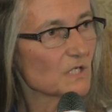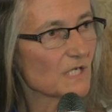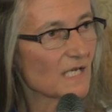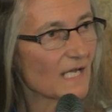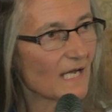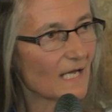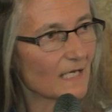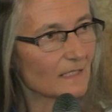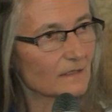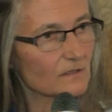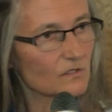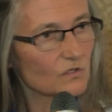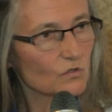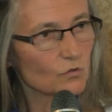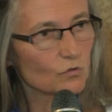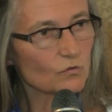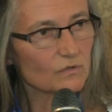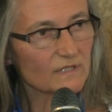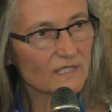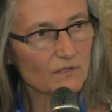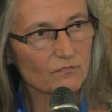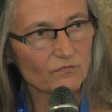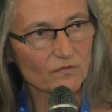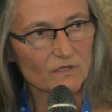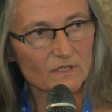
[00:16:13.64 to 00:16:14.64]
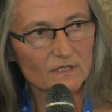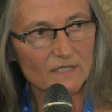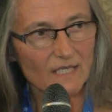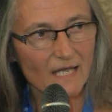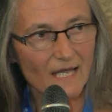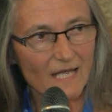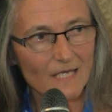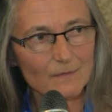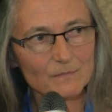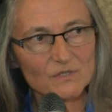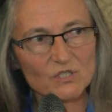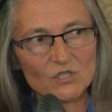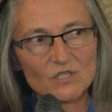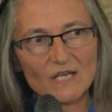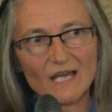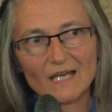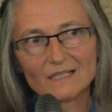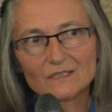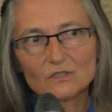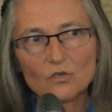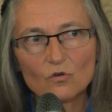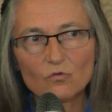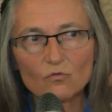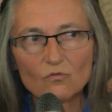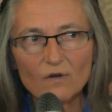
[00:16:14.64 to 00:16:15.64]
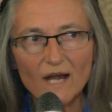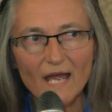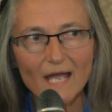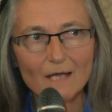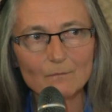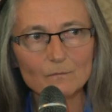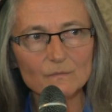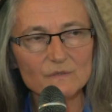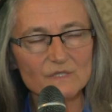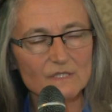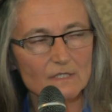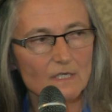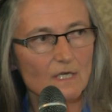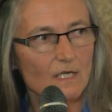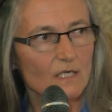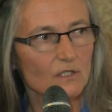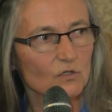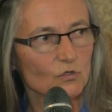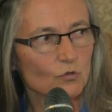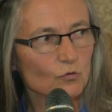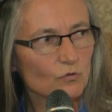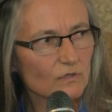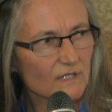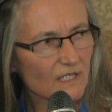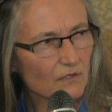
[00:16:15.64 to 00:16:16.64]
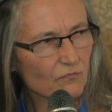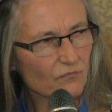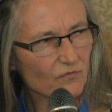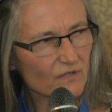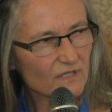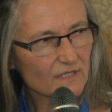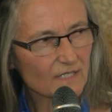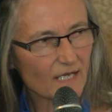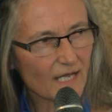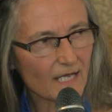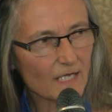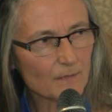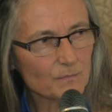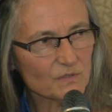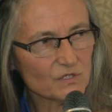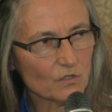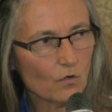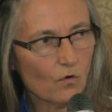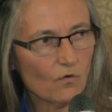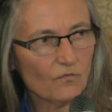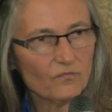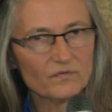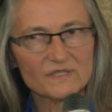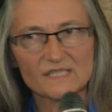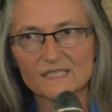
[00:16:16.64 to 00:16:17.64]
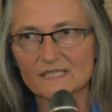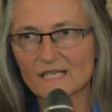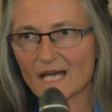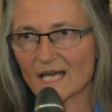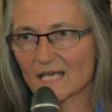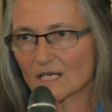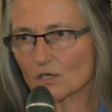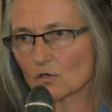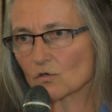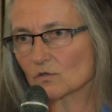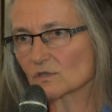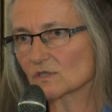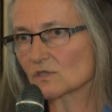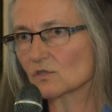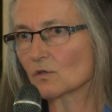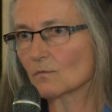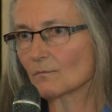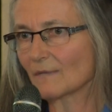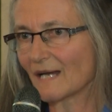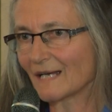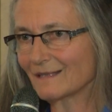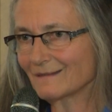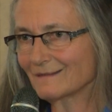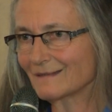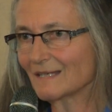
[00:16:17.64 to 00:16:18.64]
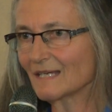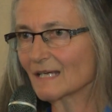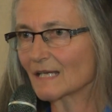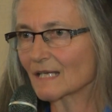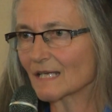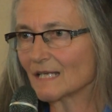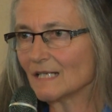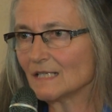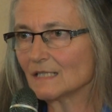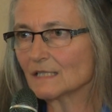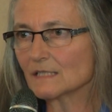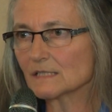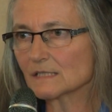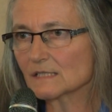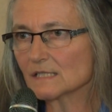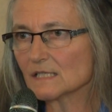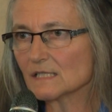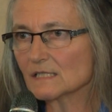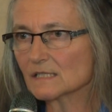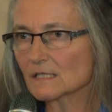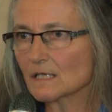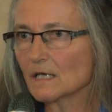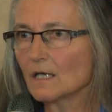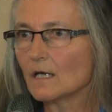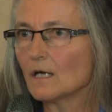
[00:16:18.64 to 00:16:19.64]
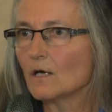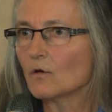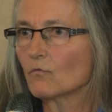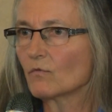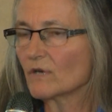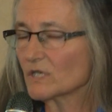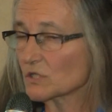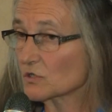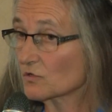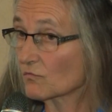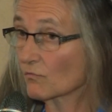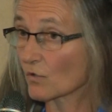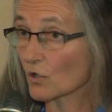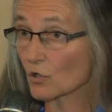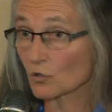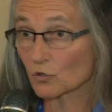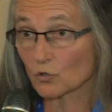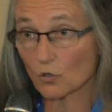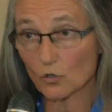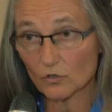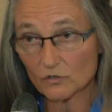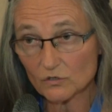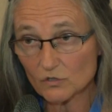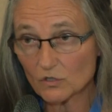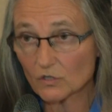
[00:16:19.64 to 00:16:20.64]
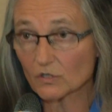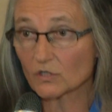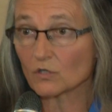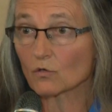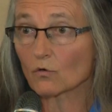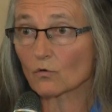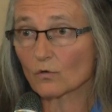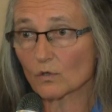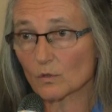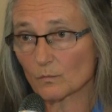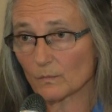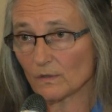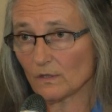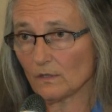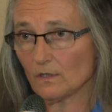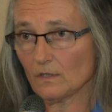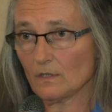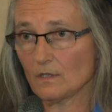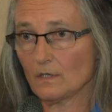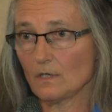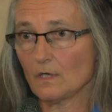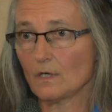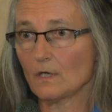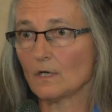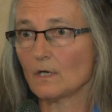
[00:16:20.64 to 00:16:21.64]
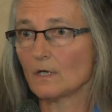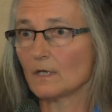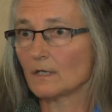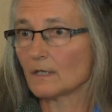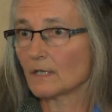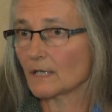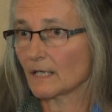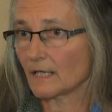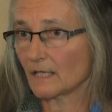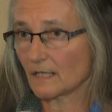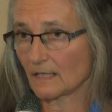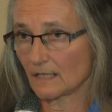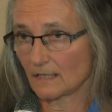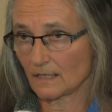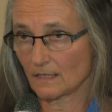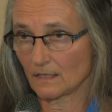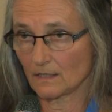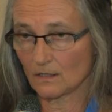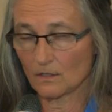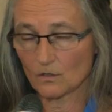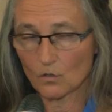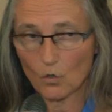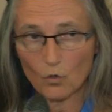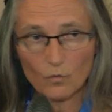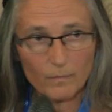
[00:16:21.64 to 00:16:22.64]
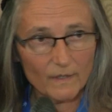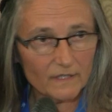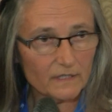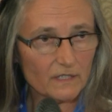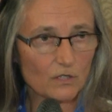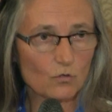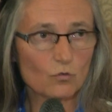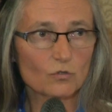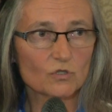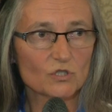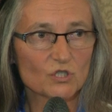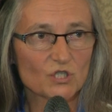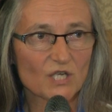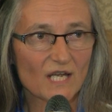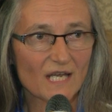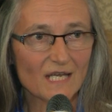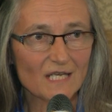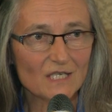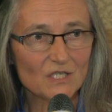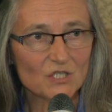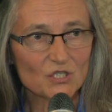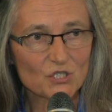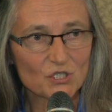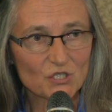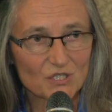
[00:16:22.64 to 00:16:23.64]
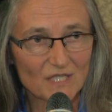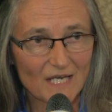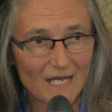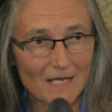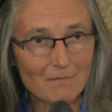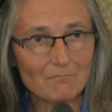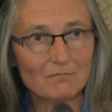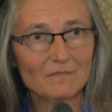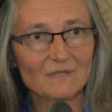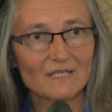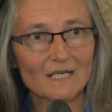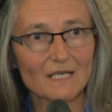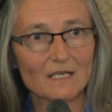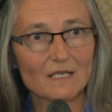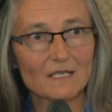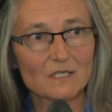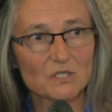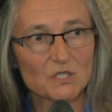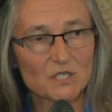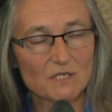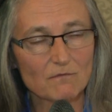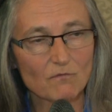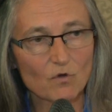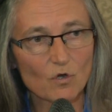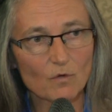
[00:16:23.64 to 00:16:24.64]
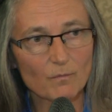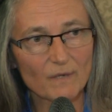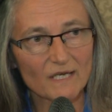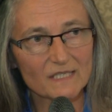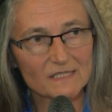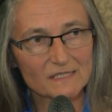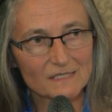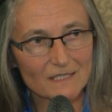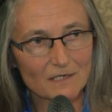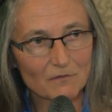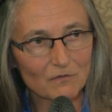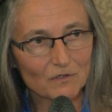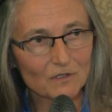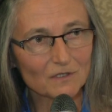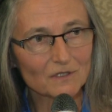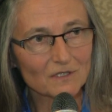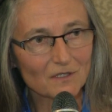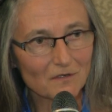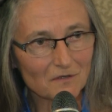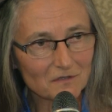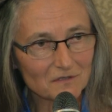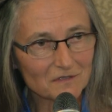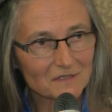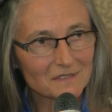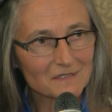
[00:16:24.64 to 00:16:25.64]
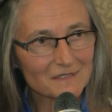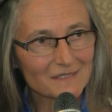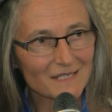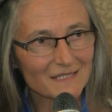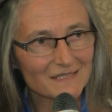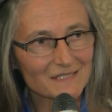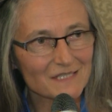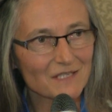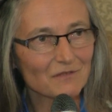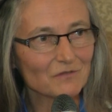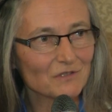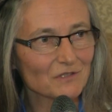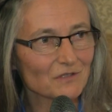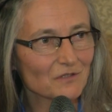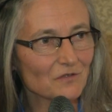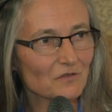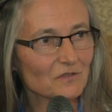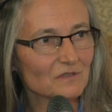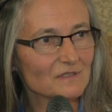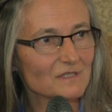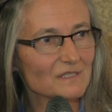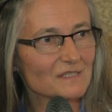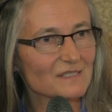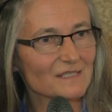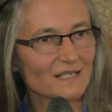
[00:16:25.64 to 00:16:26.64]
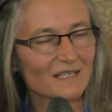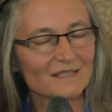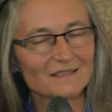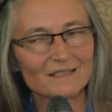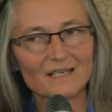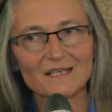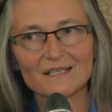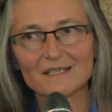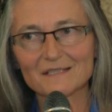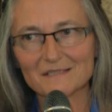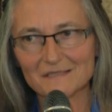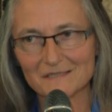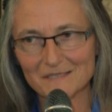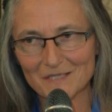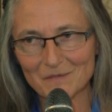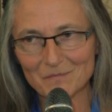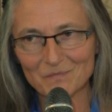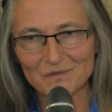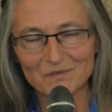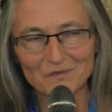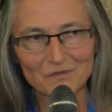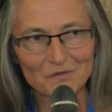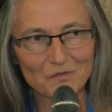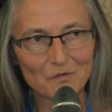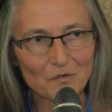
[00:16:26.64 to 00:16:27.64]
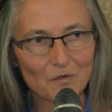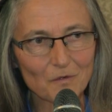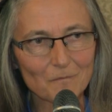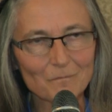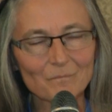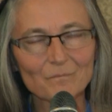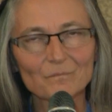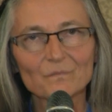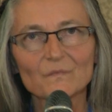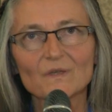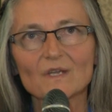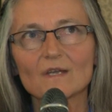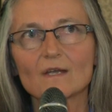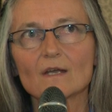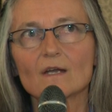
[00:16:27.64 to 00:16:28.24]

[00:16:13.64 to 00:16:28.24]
She had two different types. She had cramps, two different types of psychosomatic illnesses, which were not curable. Nobody could change them. She were by several doctors, at several doctors, and I accepted her.